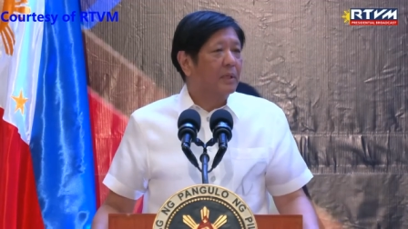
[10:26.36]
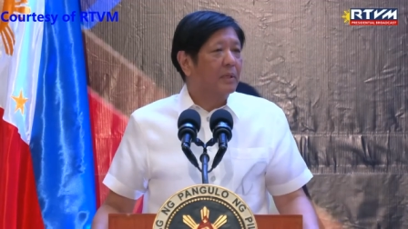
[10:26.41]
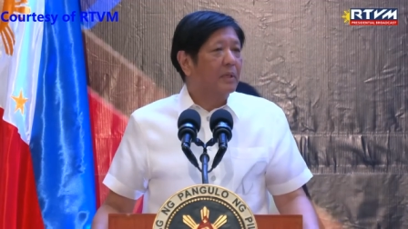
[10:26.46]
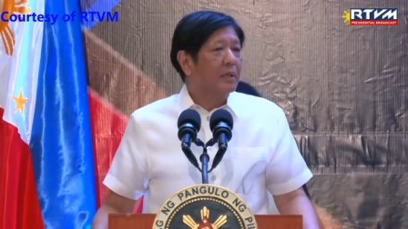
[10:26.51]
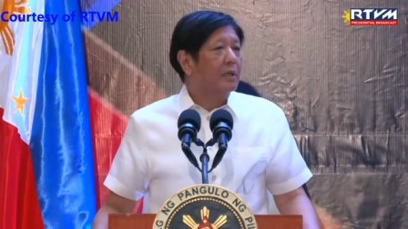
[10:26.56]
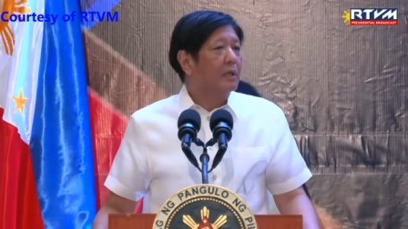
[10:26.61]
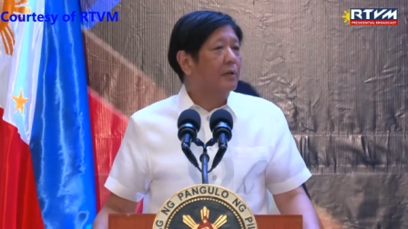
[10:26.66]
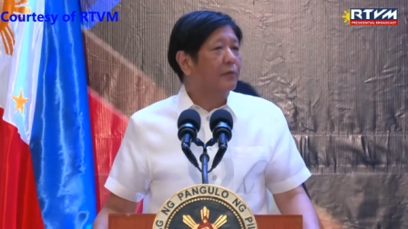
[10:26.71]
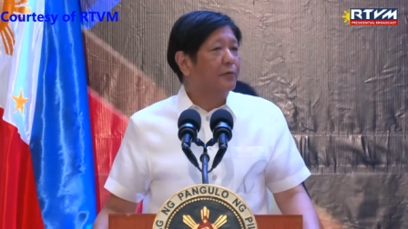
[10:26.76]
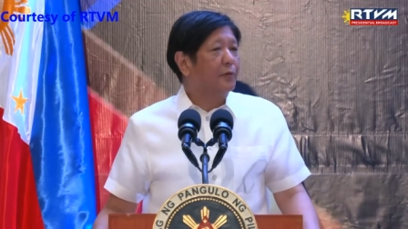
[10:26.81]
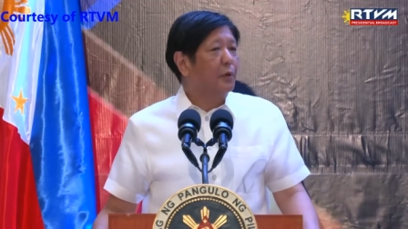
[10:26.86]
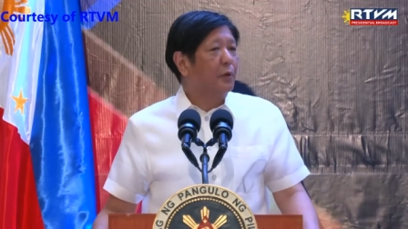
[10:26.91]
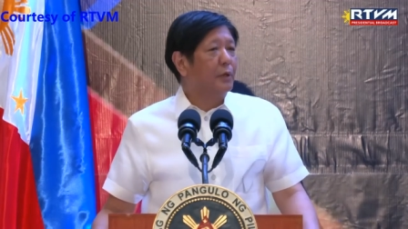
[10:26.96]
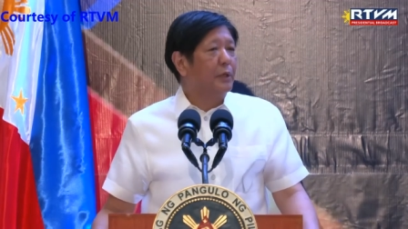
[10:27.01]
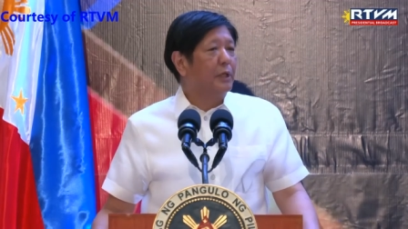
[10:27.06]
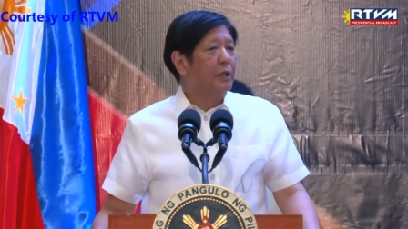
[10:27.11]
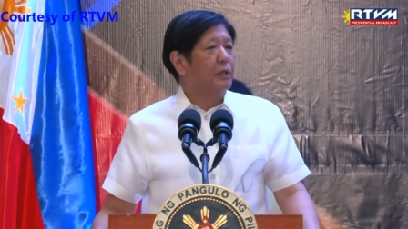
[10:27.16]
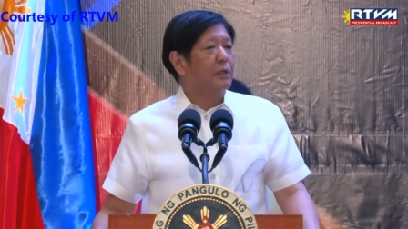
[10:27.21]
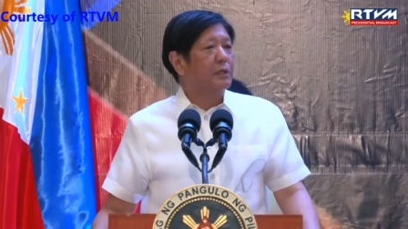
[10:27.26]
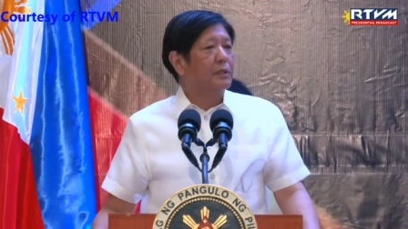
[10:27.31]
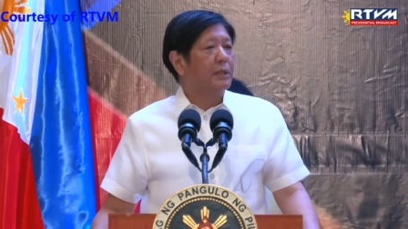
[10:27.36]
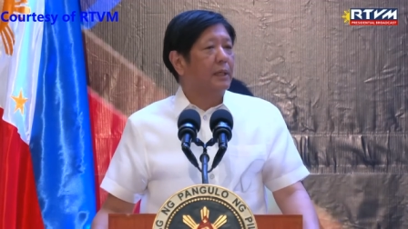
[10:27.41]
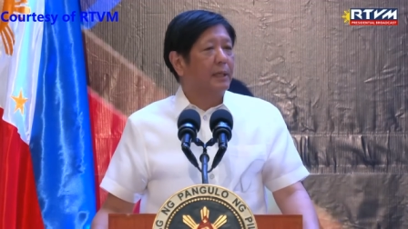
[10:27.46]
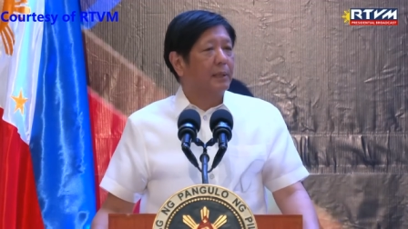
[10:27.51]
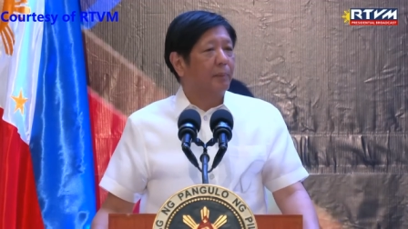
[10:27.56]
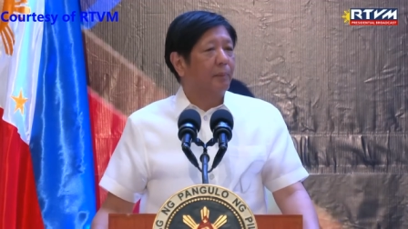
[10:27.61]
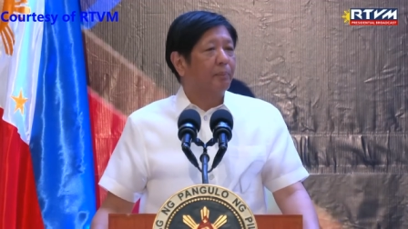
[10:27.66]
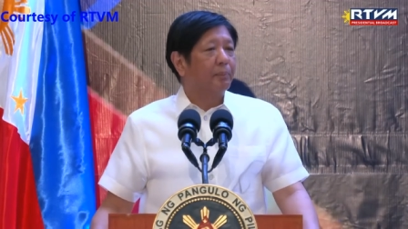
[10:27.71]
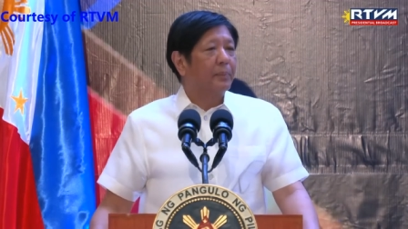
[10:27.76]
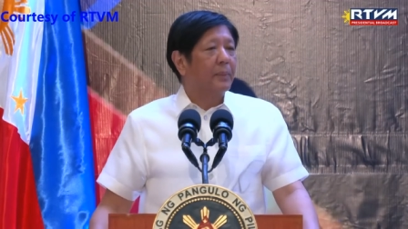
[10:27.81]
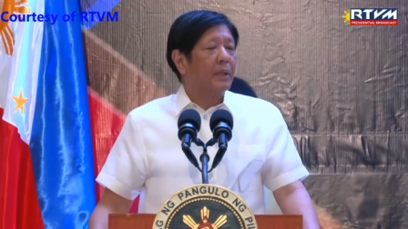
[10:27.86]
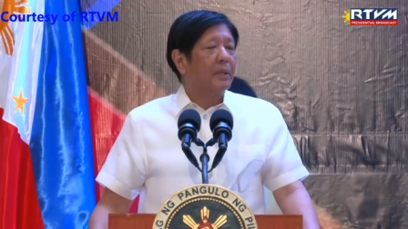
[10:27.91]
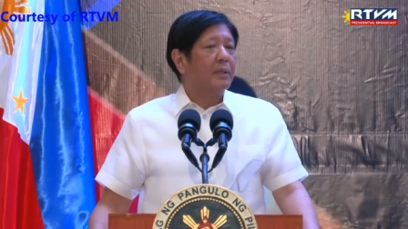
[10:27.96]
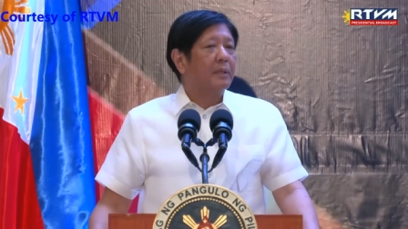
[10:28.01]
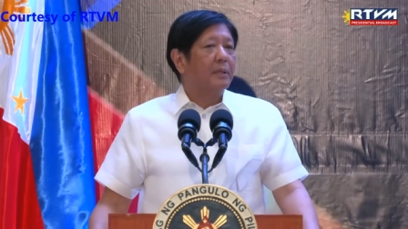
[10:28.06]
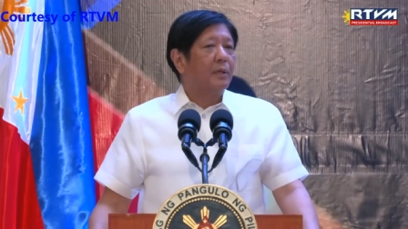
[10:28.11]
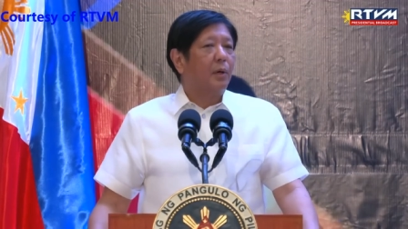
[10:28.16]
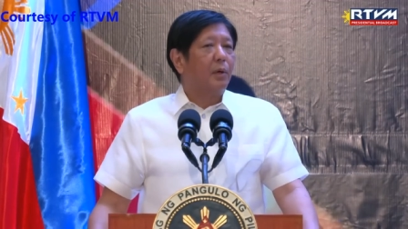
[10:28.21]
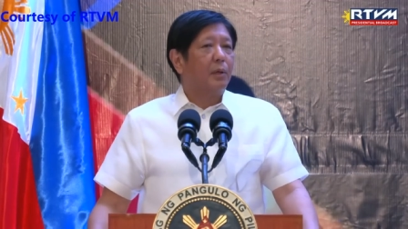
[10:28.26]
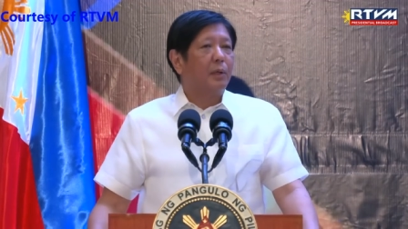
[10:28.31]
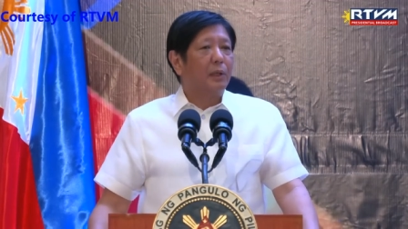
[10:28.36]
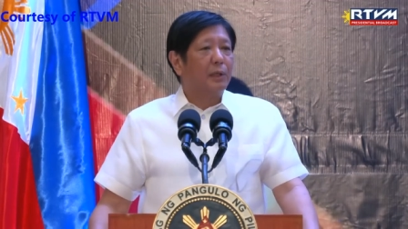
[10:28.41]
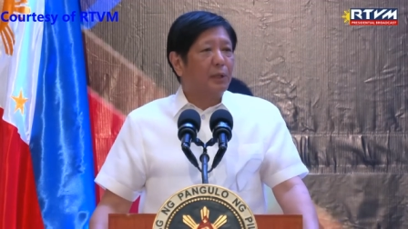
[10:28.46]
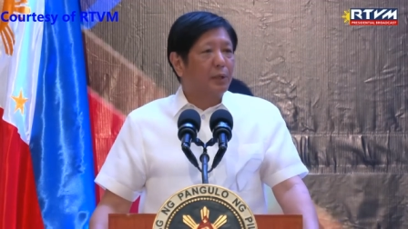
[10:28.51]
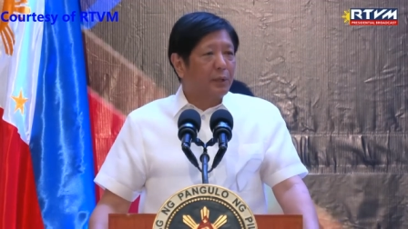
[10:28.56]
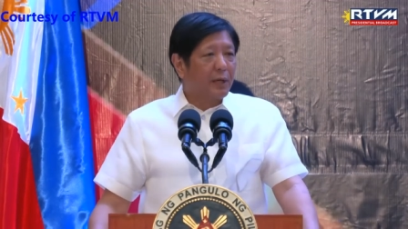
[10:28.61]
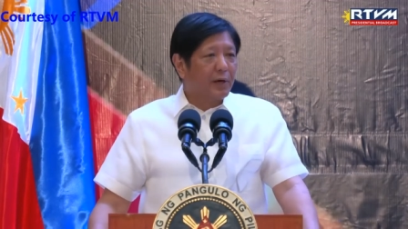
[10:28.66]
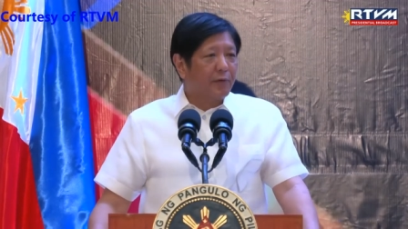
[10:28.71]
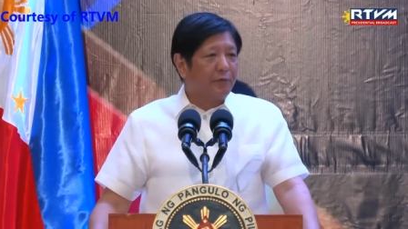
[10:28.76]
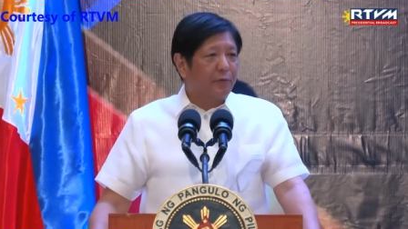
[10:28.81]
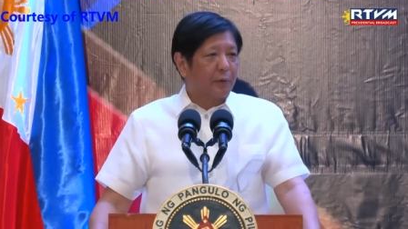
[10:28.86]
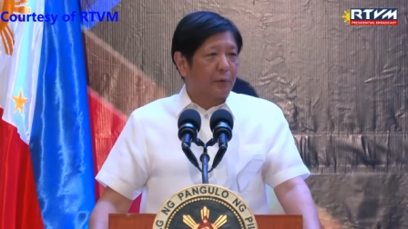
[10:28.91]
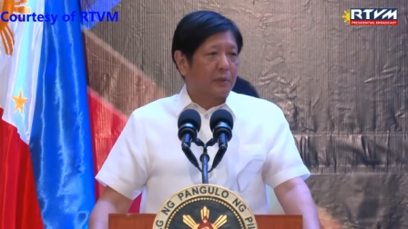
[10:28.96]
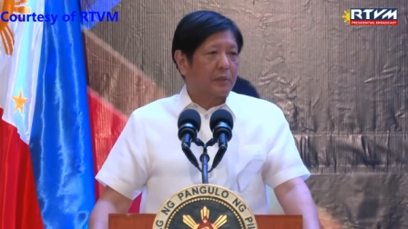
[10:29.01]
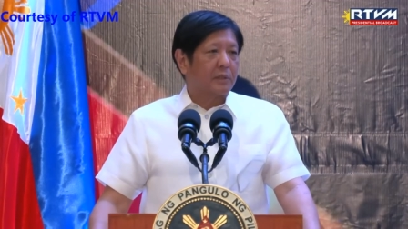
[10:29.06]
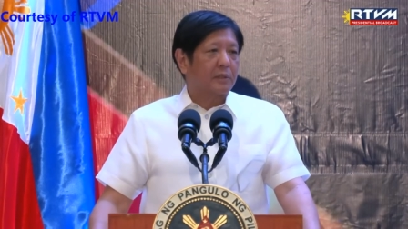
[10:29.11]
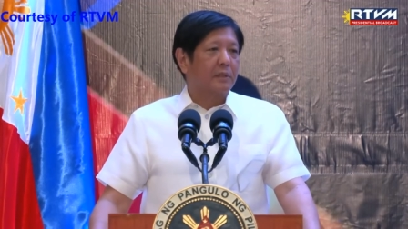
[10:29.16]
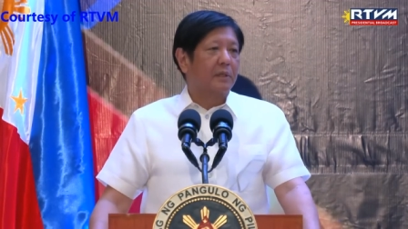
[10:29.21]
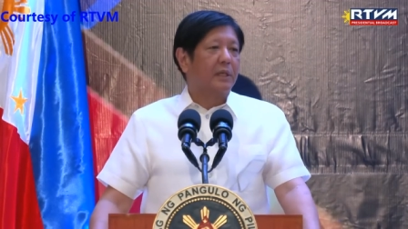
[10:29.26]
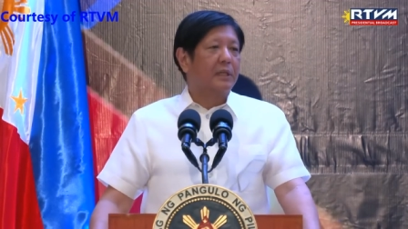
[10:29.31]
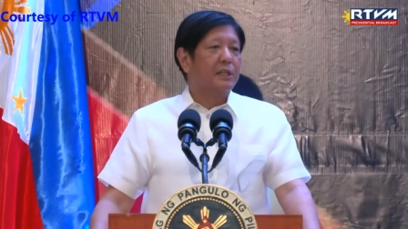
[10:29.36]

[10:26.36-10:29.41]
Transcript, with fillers: In a few years' time, all your efforts